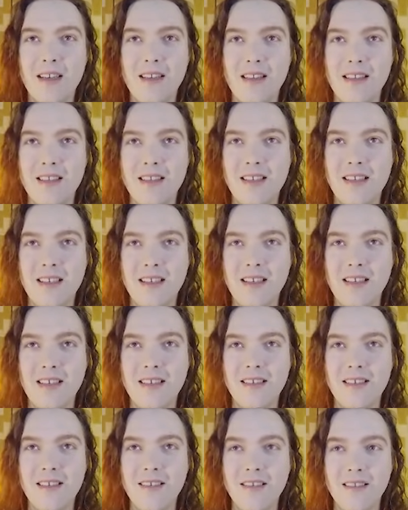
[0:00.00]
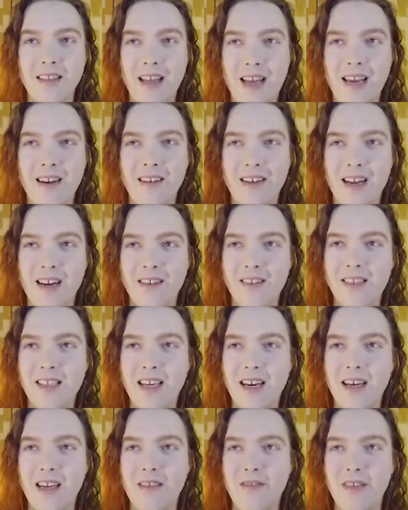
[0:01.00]
that's layered
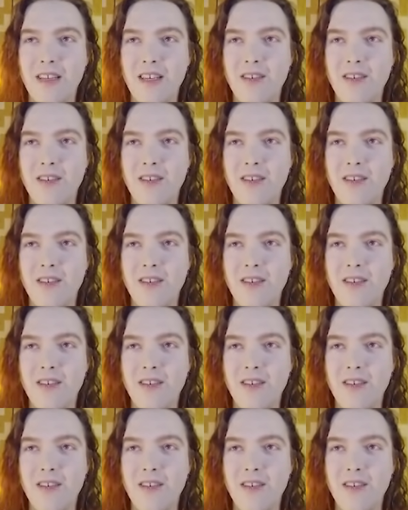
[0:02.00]
outside of it.